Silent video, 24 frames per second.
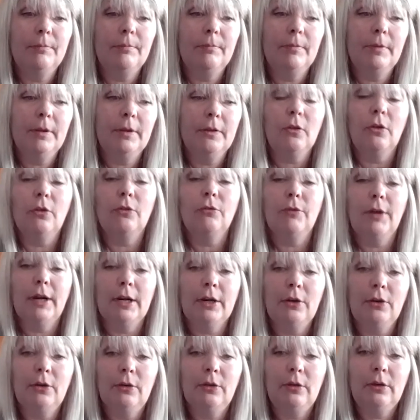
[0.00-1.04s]
is on
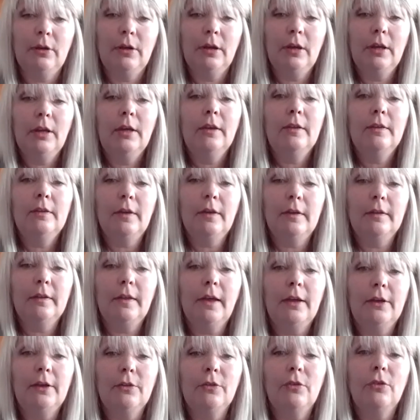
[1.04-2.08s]
record saying
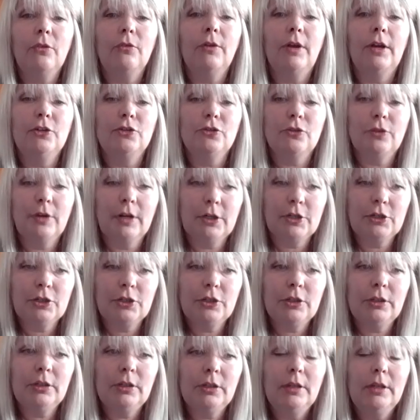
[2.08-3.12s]
that is the right
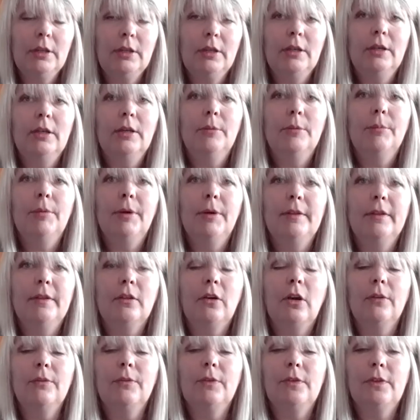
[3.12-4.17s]
direction. But the
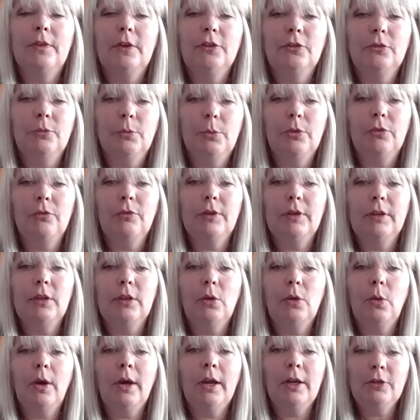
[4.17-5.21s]
conversation was really
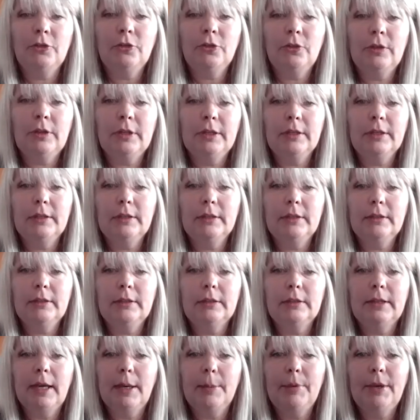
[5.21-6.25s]
quiet during the
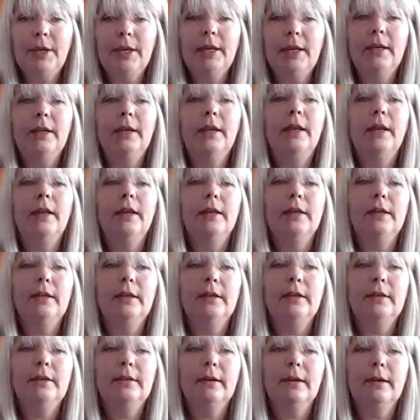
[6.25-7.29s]
campaign, and
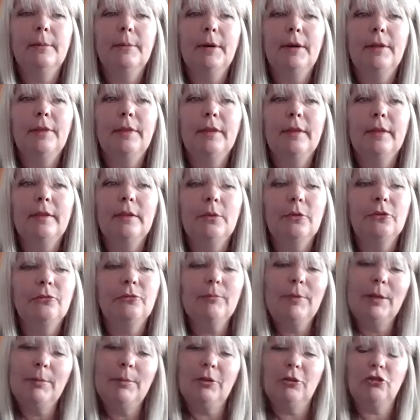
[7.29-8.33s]
I think they were
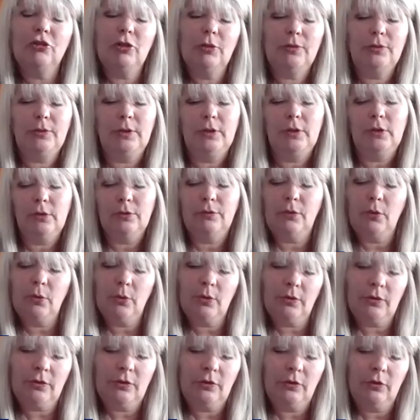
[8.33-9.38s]
maybe shifting their
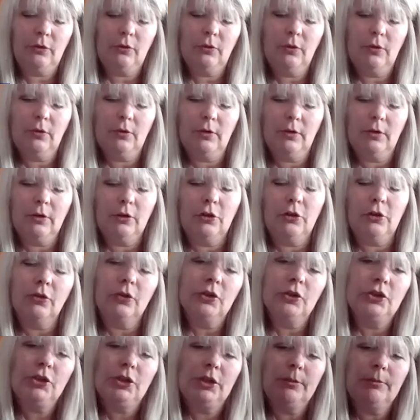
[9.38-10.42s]
focus to
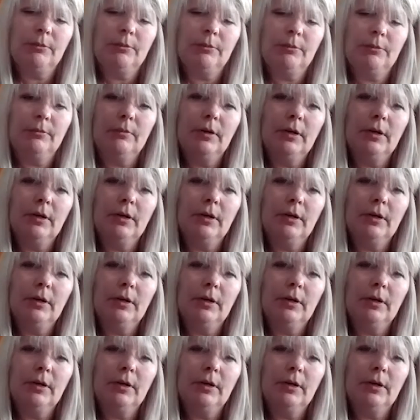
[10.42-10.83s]
encouraging